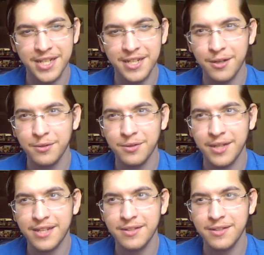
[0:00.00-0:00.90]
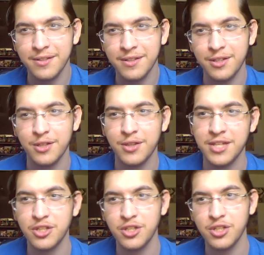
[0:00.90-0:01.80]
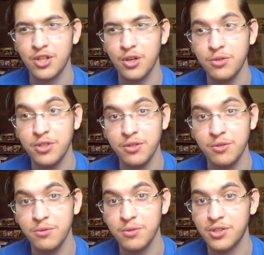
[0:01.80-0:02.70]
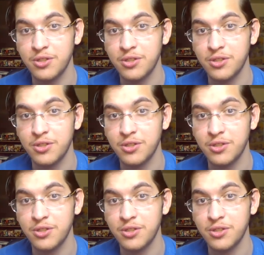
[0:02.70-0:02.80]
You know, like, you know, they should just go to